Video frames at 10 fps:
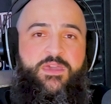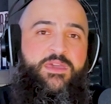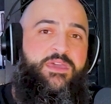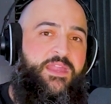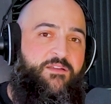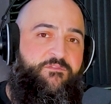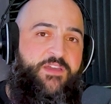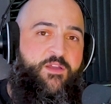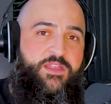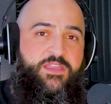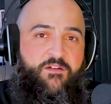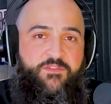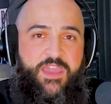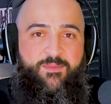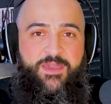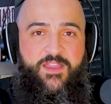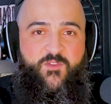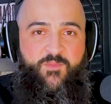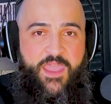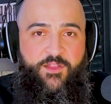in a very tough game against
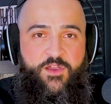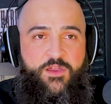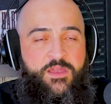Baylor.